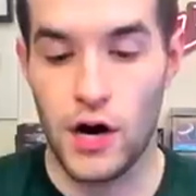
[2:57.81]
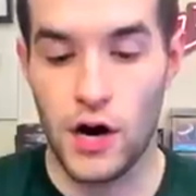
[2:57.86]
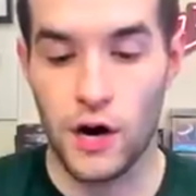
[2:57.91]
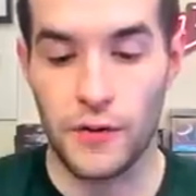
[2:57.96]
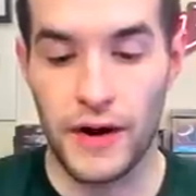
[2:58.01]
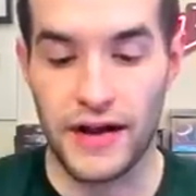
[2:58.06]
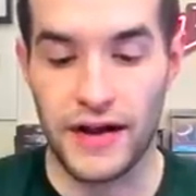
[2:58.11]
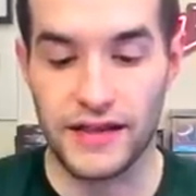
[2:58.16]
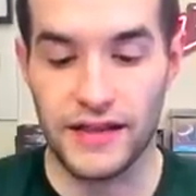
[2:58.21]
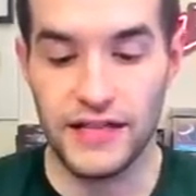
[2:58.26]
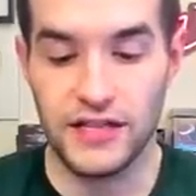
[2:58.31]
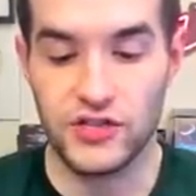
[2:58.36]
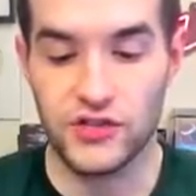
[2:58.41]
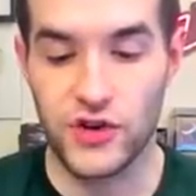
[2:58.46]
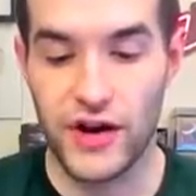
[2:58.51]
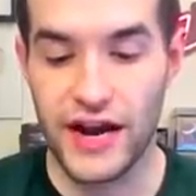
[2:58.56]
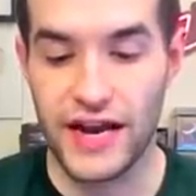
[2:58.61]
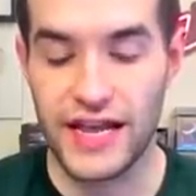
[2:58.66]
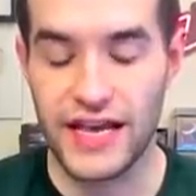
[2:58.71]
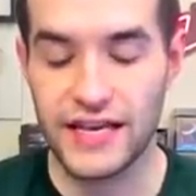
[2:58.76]
All right, let's
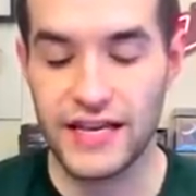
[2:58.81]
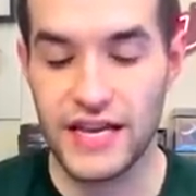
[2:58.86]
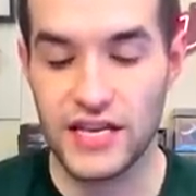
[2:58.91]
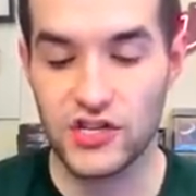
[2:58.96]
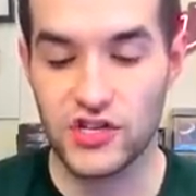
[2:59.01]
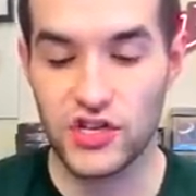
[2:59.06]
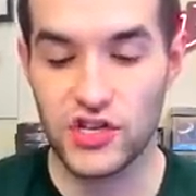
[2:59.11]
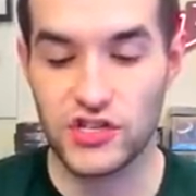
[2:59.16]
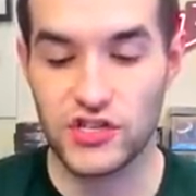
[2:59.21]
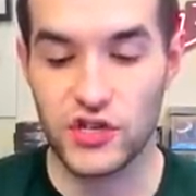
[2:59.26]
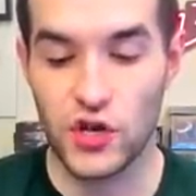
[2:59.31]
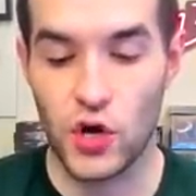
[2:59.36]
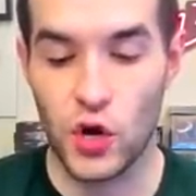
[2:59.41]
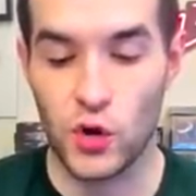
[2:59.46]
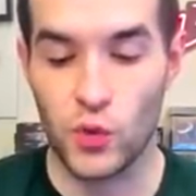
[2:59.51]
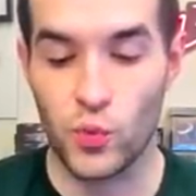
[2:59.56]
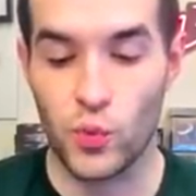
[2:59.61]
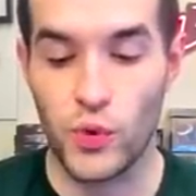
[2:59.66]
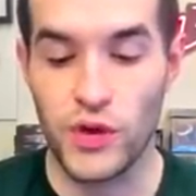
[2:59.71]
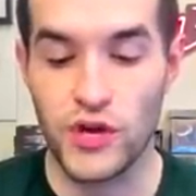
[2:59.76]
try an Ignition
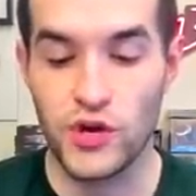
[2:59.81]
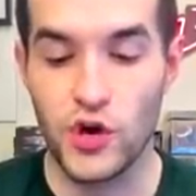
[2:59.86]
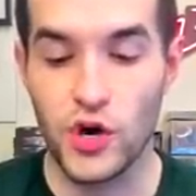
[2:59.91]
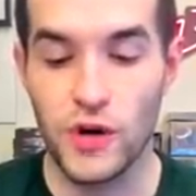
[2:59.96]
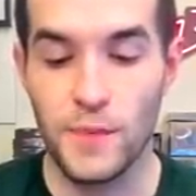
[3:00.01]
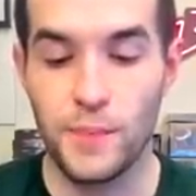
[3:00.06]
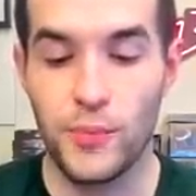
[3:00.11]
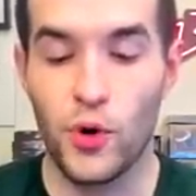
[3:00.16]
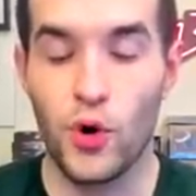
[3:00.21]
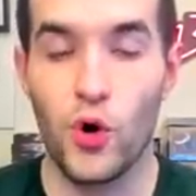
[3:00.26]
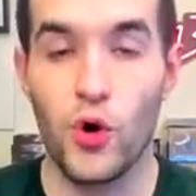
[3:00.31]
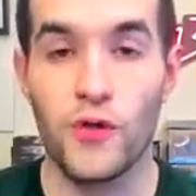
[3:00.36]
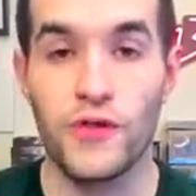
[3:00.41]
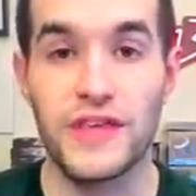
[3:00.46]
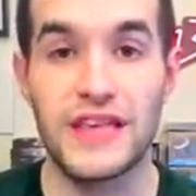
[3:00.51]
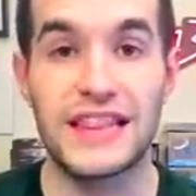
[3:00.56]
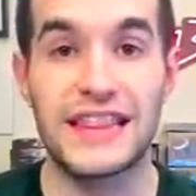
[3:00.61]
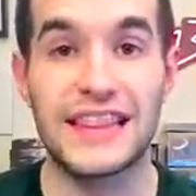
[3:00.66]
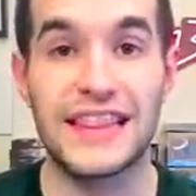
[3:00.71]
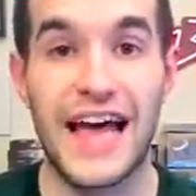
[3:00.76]
Assault. We could pull
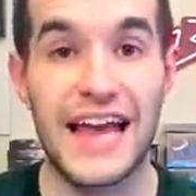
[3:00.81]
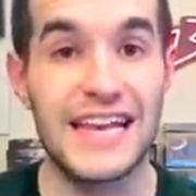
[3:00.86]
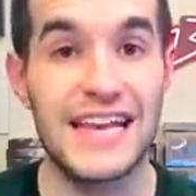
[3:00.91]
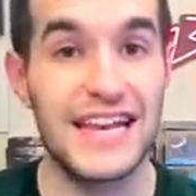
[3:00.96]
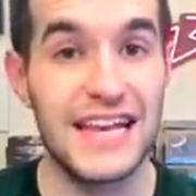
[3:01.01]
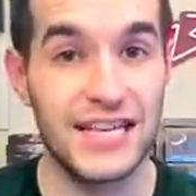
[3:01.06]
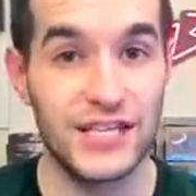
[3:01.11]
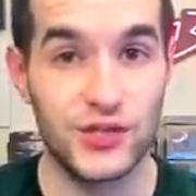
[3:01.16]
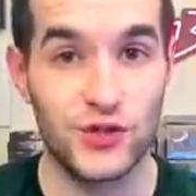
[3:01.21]
the Lightning